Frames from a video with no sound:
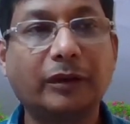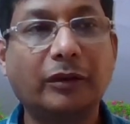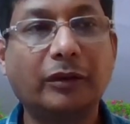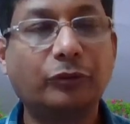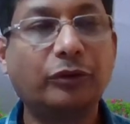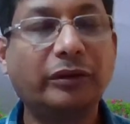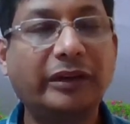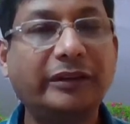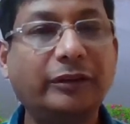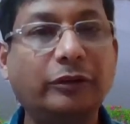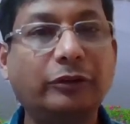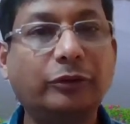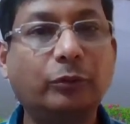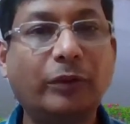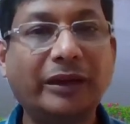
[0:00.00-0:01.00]
So that is
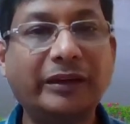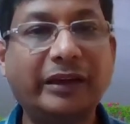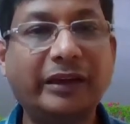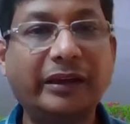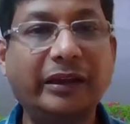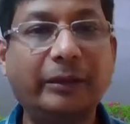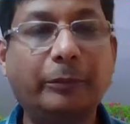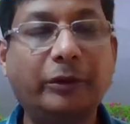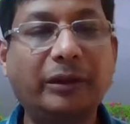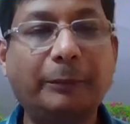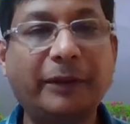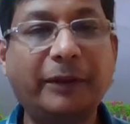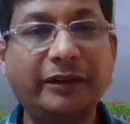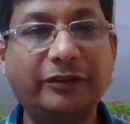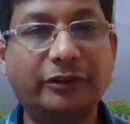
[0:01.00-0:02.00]
also one technique for the
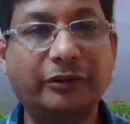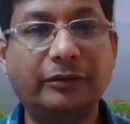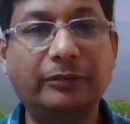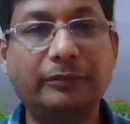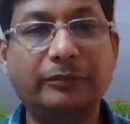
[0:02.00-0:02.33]
prediction.